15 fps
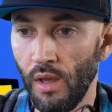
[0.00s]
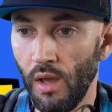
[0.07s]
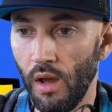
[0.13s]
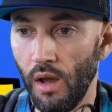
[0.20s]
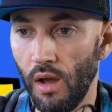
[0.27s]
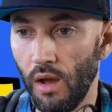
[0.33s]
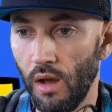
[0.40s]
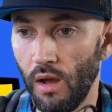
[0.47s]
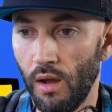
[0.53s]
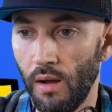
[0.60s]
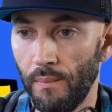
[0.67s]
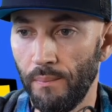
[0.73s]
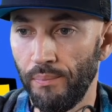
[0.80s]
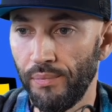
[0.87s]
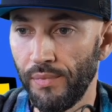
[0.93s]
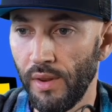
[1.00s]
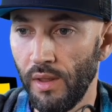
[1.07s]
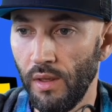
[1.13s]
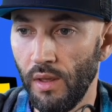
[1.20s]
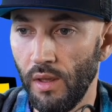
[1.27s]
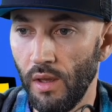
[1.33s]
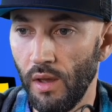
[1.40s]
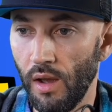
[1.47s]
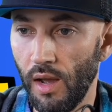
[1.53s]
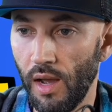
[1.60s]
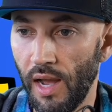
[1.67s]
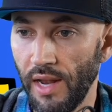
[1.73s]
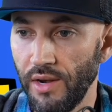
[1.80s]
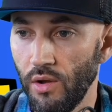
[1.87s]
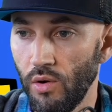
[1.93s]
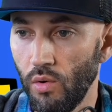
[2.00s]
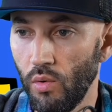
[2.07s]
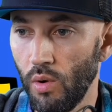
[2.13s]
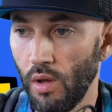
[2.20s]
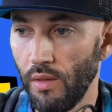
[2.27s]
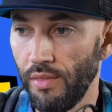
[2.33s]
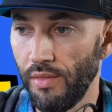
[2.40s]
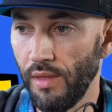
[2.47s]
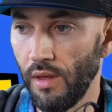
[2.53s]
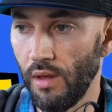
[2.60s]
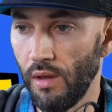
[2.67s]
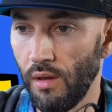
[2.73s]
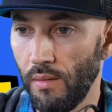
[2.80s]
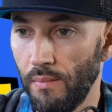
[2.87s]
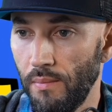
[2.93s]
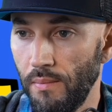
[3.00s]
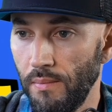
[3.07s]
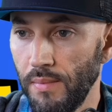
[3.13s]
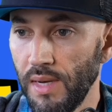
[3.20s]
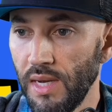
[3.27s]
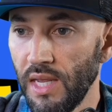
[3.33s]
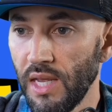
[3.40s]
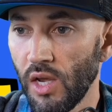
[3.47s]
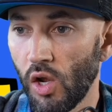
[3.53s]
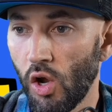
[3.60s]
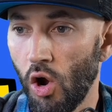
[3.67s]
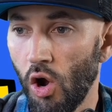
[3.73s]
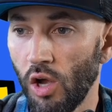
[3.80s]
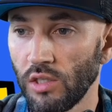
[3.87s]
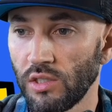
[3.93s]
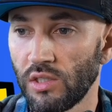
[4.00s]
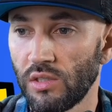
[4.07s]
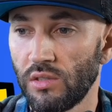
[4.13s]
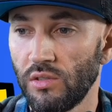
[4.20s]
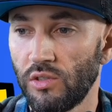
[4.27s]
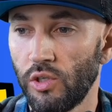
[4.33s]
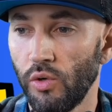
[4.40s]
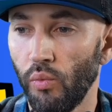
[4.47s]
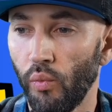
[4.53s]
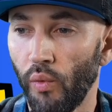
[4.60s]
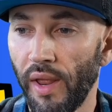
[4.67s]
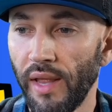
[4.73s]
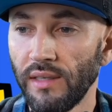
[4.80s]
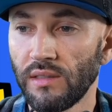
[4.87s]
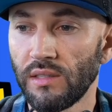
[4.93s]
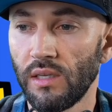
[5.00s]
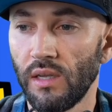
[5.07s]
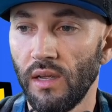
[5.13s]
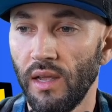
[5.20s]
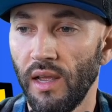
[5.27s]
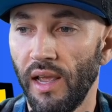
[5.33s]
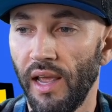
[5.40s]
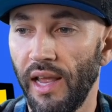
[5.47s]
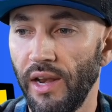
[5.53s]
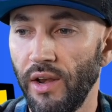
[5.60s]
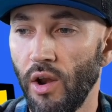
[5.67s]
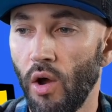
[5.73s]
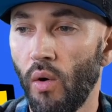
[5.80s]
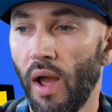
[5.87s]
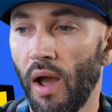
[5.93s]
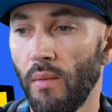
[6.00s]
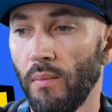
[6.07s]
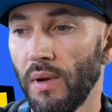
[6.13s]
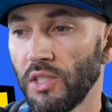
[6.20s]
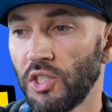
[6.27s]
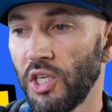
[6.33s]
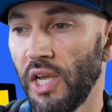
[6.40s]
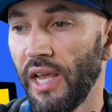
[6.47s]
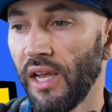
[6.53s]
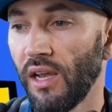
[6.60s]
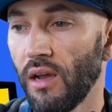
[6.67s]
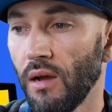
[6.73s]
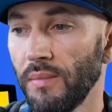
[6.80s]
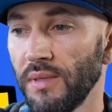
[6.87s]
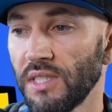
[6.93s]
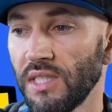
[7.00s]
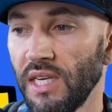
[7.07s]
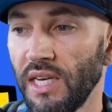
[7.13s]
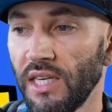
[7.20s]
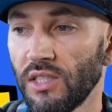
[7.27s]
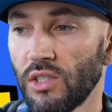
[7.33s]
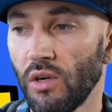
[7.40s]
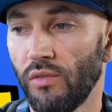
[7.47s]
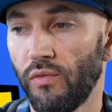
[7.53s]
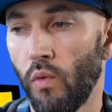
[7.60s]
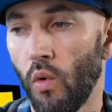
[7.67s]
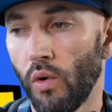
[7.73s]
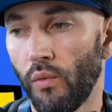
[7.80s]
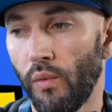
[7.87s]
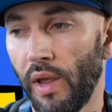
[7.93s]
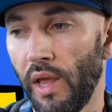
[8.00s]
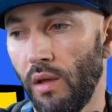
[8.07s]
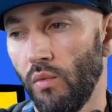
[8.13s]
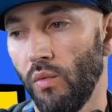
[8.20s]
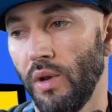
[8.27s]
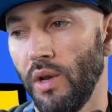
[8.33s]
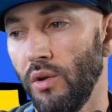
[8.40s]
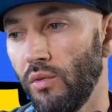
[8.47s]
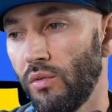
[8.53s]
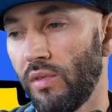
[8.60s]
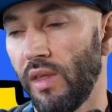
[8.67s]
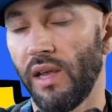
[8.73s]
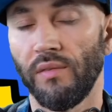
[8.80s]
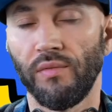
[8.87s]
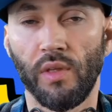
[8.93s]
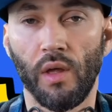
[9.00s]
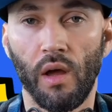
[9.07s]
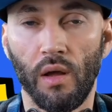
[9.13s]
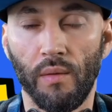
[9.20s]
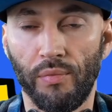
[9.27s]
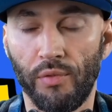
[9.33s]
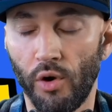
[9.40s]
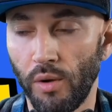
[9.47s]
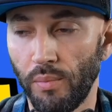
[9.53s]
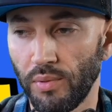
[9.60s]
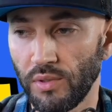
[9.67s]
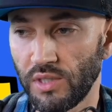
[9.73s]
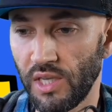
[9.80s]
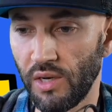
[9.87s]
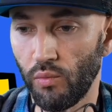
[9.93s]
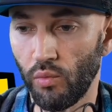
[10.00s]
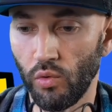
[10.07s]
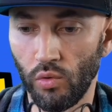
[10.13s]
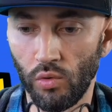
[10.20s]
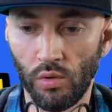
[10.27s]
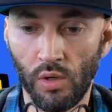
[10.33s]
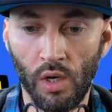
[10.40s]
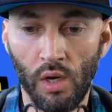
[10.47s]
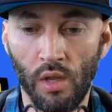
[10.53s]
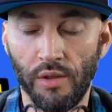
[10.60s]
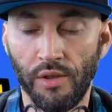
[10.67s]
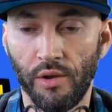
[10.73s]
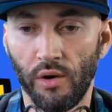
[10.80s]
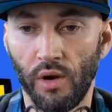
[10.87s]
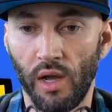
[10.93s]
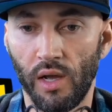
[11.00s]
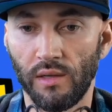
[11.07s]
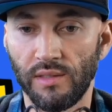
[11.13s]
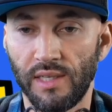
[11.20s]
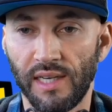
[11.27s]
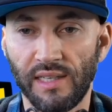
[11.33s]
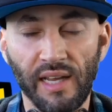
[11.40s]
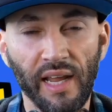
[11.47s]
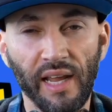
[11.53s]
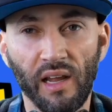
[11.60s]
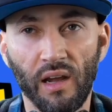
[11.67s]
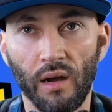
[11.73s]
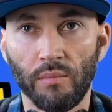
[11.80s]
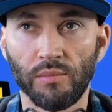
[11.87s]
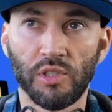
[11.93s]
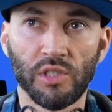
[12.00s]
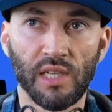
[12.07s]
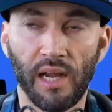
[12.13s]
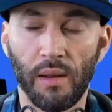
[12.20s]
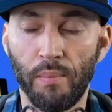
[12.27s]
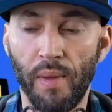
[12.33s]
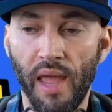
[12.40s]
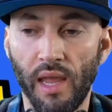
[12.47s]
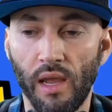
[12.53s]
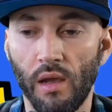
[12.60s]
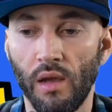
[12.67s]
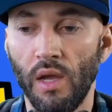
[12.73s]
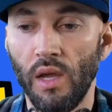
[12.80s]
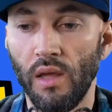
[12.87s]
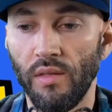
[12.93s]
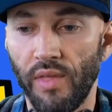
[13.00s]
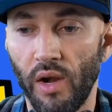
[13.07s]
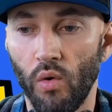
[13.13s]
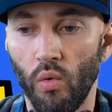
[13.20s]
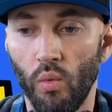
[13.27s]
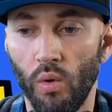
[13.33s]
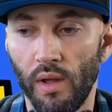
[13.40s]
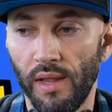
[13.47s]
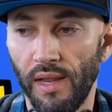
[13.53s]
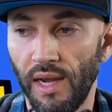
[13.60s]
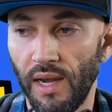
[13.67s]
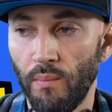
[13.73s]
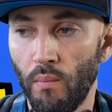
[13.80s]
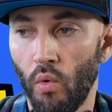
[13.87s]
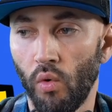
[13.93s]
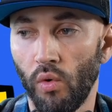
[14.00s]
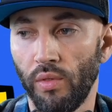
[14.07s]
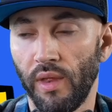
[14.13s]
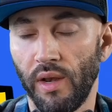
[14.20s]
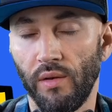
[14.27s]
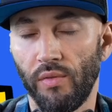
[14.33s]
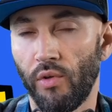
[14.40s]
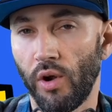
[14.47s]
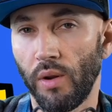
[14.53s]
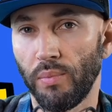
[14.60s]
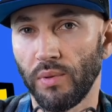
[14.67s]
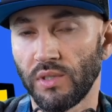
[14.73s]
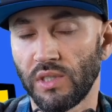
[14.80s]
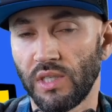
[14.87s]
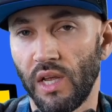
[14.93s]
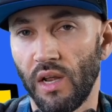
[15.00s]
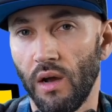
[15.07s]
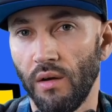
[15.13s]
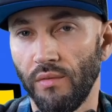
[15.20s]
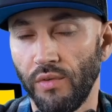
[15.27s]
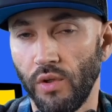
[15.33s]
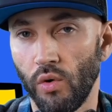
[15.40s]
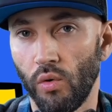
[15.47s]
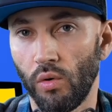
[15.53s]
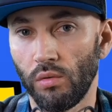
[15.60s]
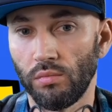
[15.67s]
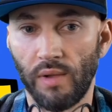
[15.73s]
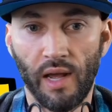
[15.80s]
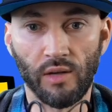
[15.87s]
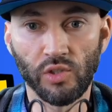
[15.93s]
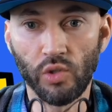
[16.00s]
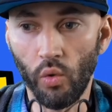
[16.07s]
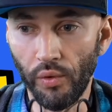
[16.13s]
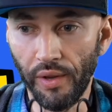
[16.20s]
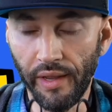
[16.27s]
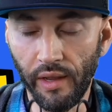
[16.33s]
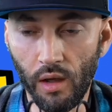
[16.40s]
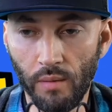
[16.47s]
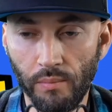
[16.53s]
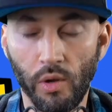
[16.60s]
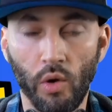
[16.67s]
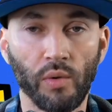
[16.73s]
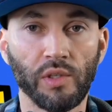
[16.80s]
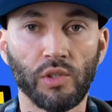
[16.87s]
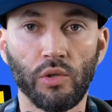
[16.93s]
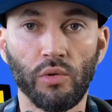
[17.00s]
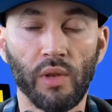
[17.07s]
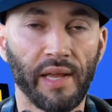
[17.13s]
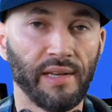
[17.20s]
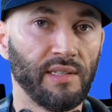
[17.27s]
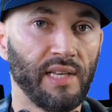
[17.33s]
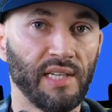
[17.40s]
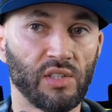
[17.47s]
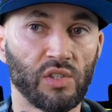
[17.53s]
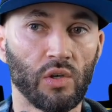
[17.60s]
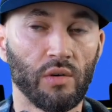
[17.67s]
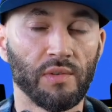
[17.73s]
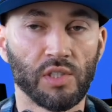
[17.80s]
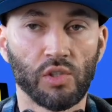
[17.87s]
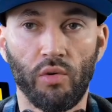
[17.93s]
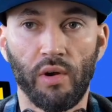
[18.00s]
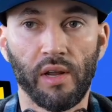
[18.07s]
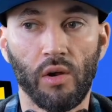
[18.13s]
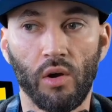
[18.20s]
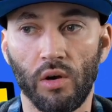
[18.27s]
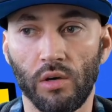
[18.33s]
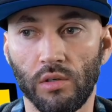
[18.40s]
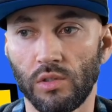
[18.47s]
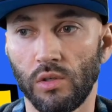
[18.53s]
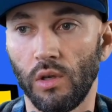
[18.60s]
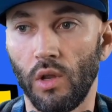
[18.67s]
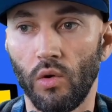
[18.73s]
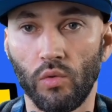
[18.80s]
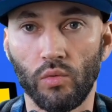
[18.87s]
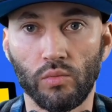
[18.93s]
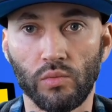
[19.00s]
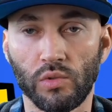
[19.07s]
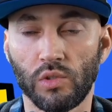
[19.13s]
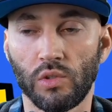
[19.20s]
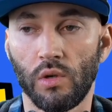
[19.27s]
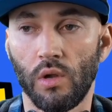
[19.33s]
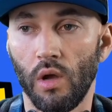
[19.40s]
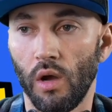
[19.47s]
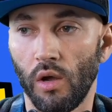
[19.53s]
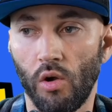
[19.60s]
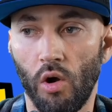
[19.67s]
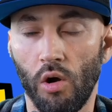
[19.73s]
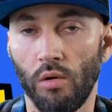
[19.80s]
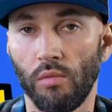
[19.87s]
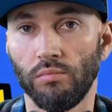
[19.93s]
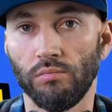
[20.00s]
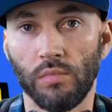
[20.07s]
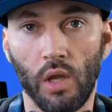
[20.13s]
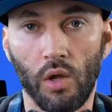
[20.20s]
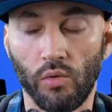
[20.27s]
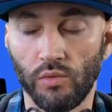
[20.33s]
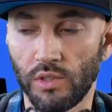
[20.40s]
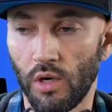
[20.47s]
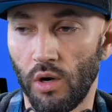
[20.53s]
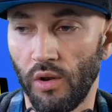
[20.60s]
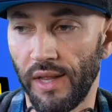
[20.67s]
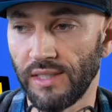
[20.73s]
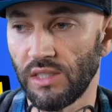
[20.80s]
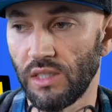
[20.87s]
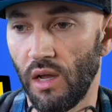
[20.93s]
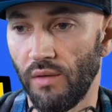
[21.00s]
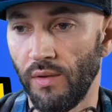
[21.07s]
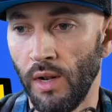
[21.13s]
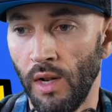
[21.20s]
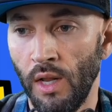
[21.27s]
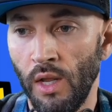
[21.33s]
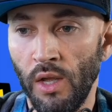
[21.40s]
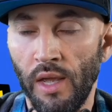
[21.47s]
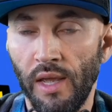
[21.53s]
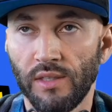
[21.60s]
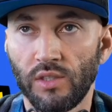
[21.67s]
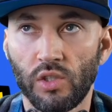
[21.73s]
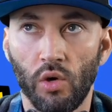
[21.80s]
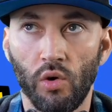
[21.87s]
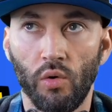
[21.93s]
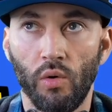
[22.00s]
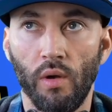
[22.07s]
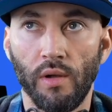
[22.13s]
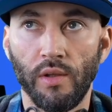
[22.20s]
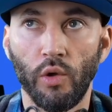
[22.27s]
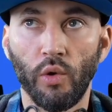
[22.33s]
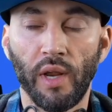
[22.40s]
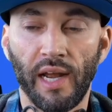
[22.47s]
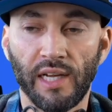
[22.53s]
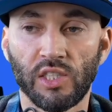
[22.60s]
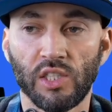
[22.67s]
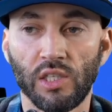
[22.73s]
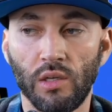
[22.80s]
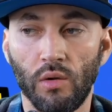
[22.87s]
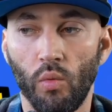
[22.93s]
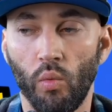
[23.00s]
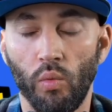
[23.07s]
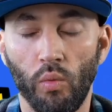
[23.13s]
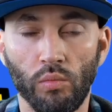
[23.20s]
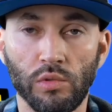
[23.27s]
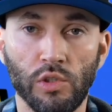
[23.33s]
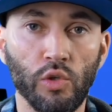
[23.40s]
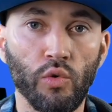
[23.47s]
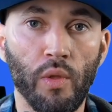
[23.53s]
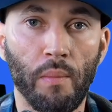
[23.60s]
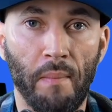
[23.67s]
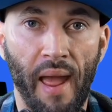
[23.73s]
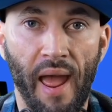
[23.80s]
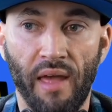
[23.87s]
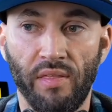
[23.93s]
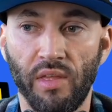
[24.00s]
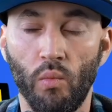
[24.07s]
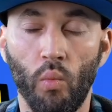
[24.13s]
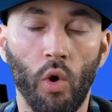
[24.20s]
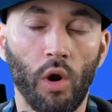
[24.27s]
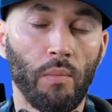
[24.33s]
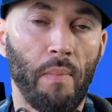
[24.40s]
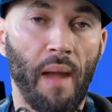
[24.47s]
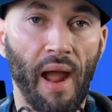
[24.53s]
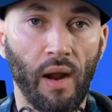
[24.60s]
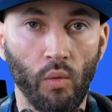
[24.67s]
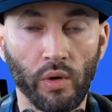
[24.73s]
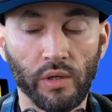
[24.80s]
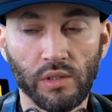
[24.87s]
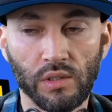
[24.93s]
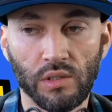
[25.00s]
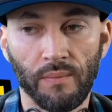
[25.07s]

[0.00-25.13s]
Um, I know the median cost to rent and know how much income is needed to afford rent. When you think of the 30% rule, your debt to income, just like a bank, they don't want any more than 30% of your household income going to like debt service, credit cards, loans, car loans, and all that stuff. So you can actually do the math and work backwards,